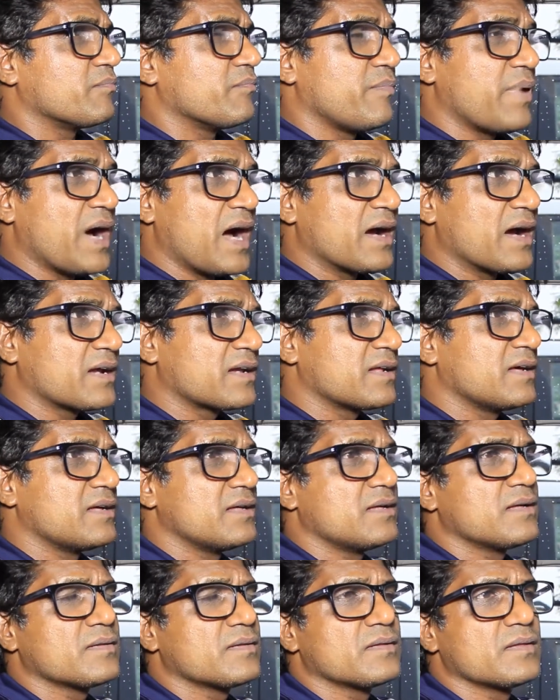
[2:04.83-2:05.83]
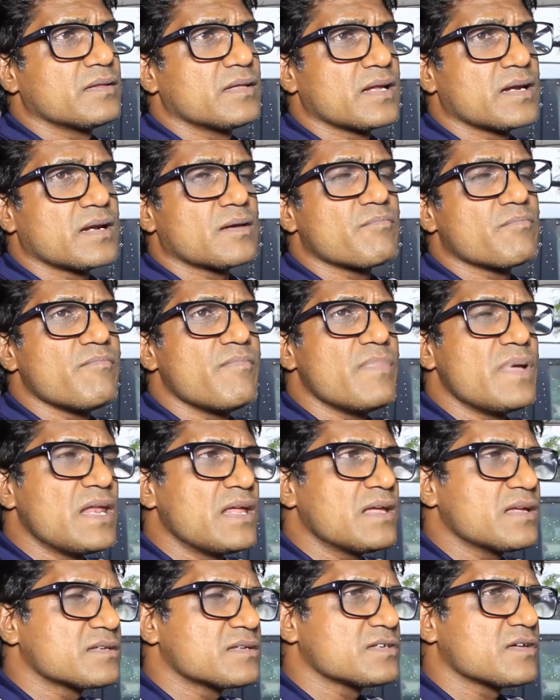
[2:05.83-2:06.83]
But there are
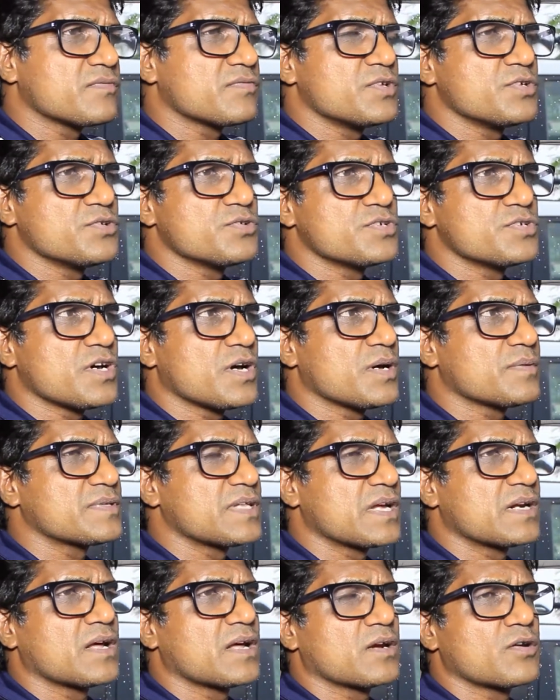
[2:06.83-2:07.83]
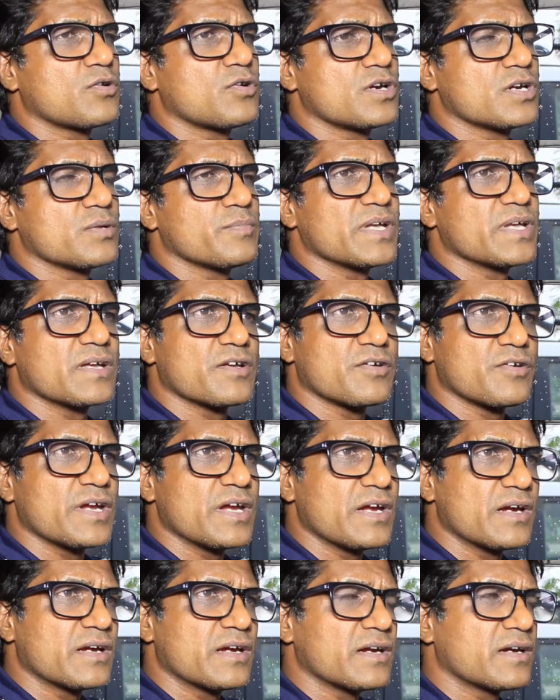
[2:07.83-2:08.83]
millions of new jobs that are going to be
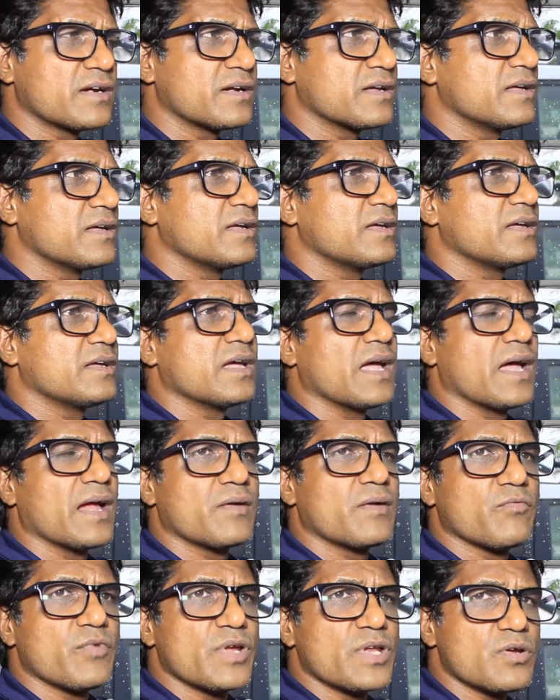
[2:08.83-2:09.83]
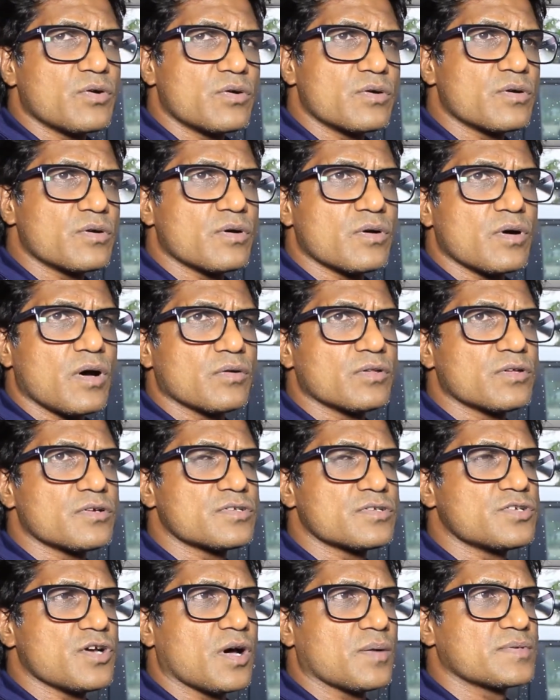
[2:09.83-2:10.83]
created and we don't know how those
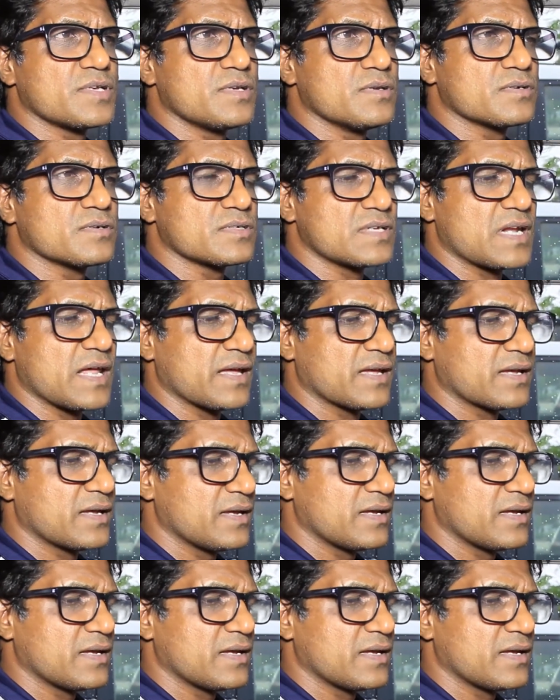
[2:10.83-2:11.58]
jobs looks like